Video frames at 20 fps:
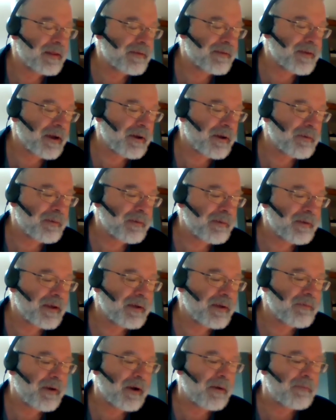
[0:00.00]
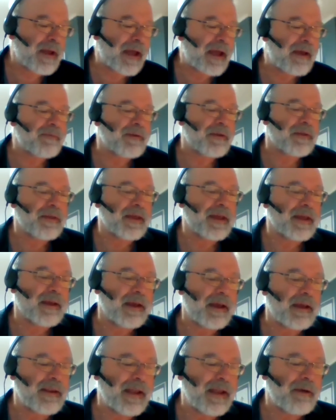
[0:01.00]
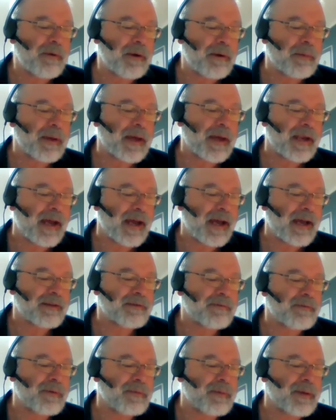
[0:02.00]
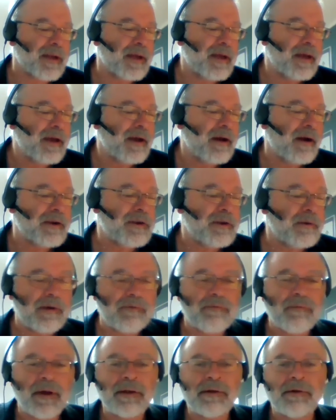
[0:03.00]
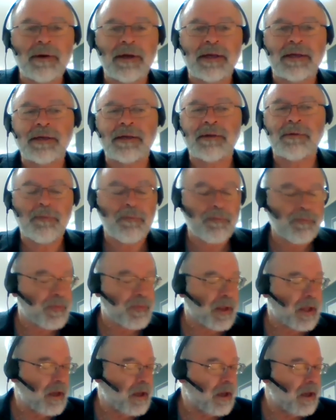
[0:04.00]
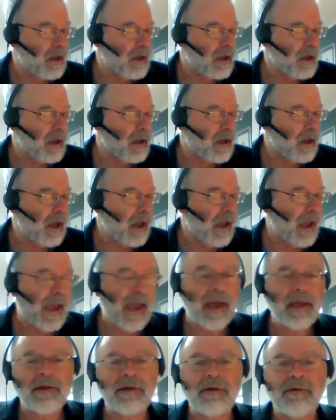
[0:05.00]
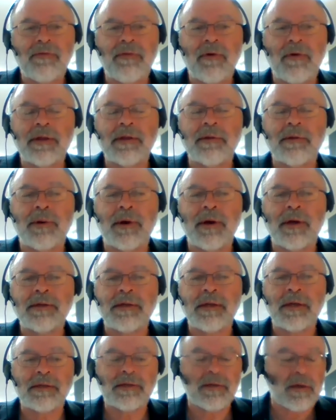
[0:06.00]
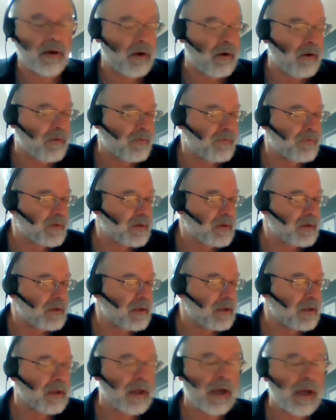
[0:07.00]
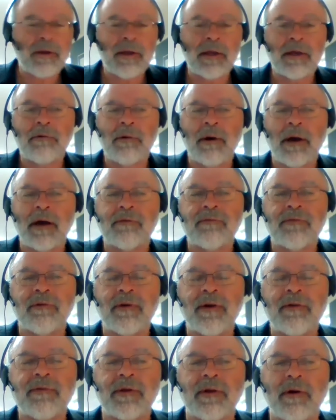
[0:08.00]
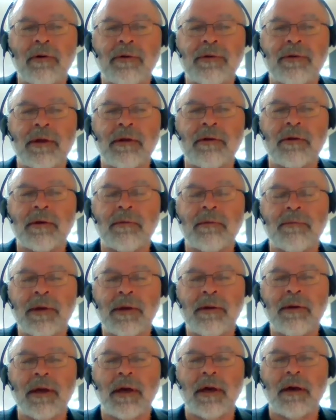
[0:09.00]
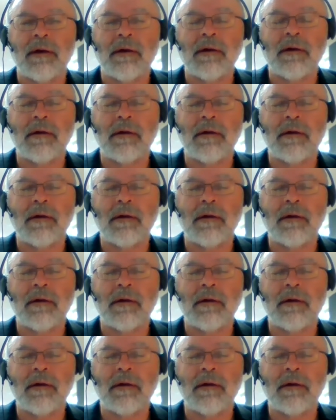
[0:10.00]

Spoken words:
So I'm now having to think, now what am I going to ask, Robert? I do have one question. How did you find the process of loading QARC4Revit onto your computer?